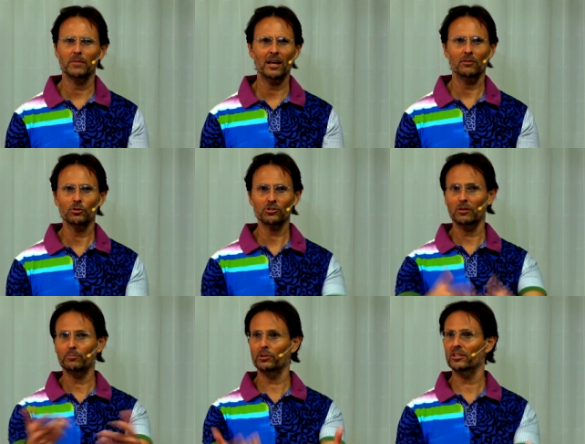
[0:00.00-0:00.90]
and
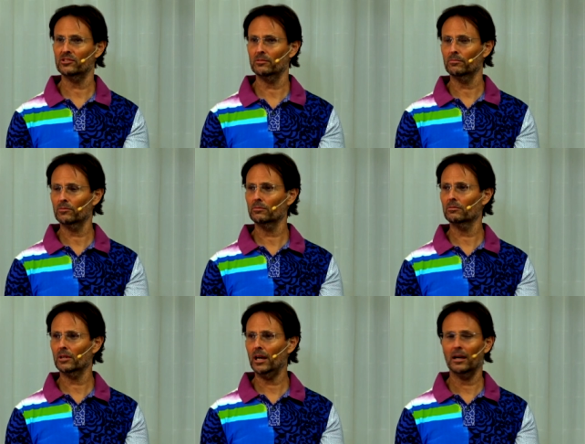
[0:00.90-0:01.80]
also put in some
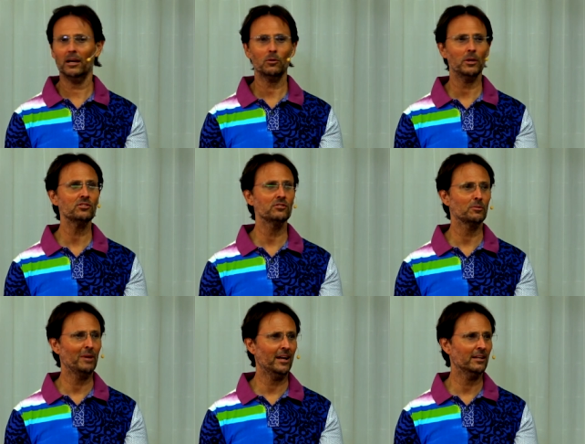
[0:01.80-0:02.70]
questions
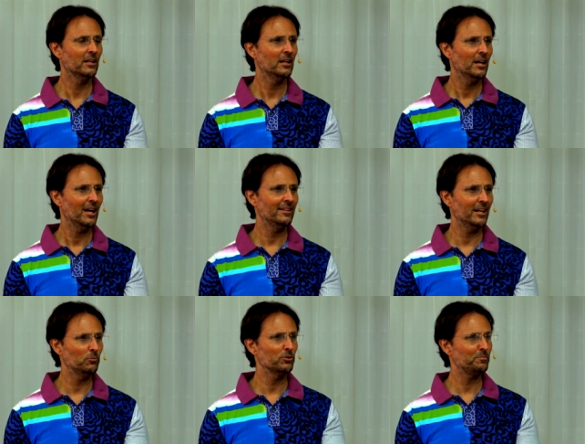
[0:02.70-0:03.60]
about it. And
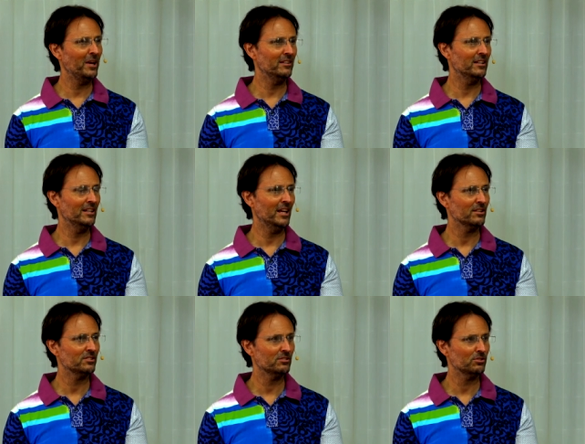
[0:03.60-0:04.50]
then we'll spend the
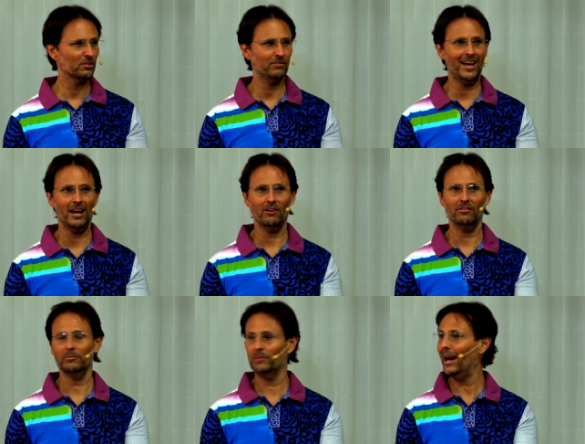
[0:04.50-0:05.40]
next sort of
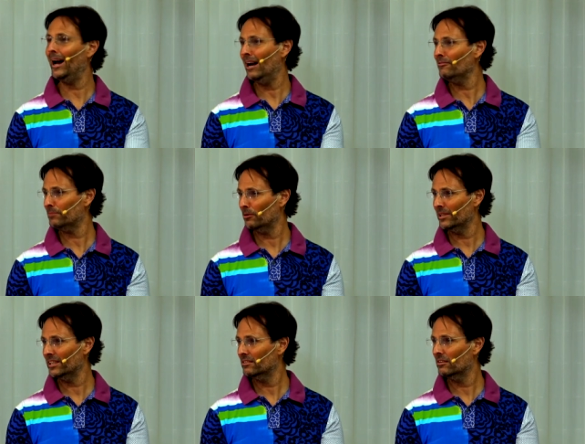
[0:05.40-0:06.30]
hour and a half
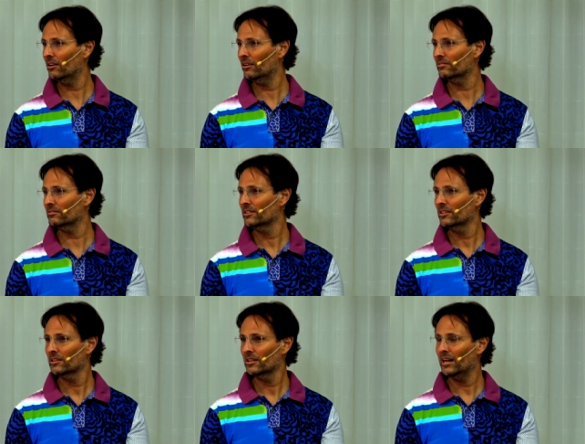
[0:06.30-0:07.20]
probably on
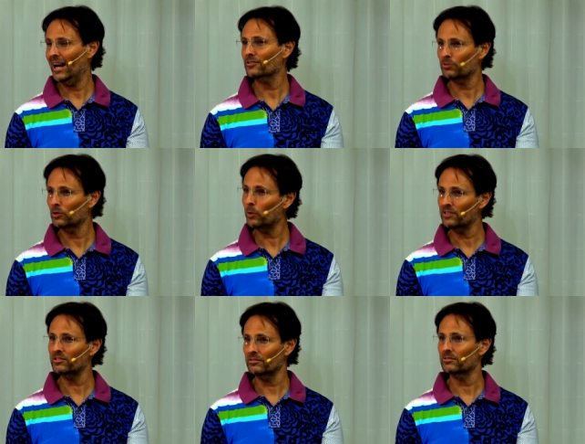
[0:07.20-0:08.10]
answering
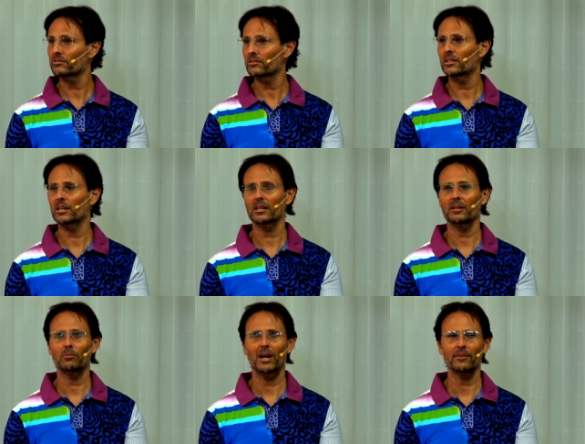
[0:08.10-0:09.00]
questions
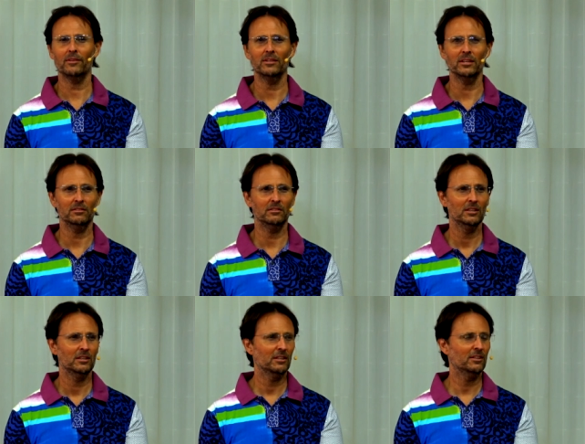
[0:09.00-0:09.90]
rather than
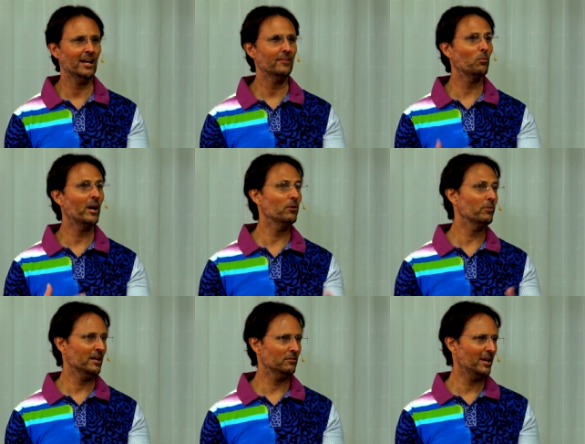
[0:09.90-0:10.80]
the other way
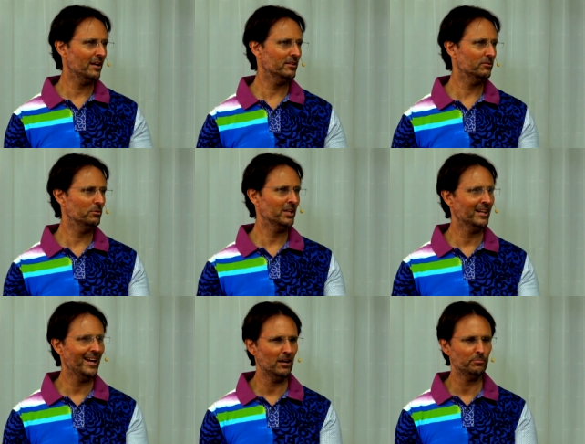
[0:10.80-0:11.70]
around, rather than doing
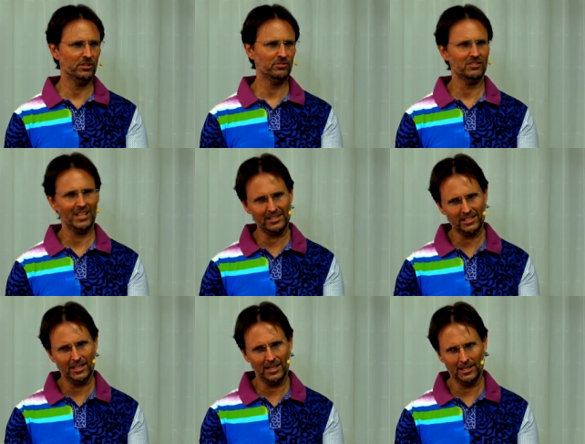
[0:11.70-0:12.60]
an hour
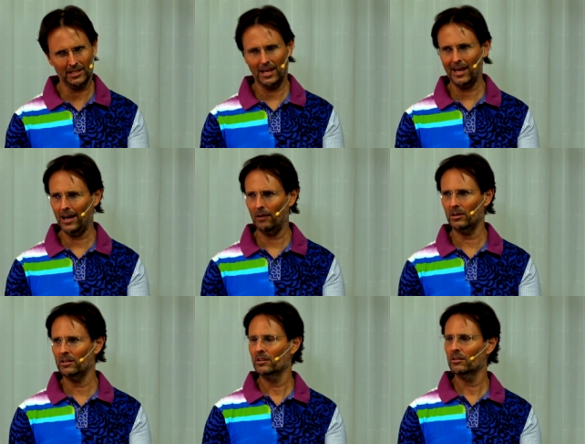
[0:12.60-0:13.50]
presentation and an
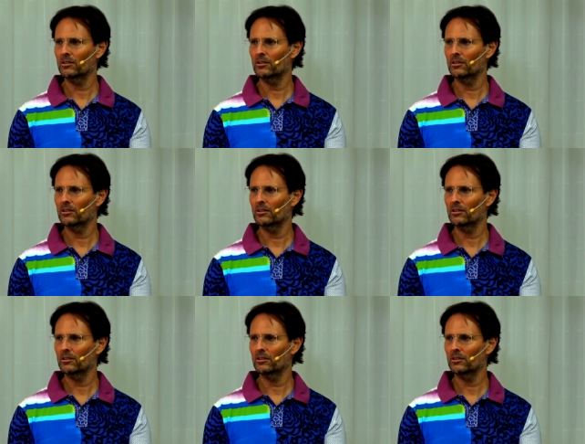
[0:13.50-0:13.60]
hour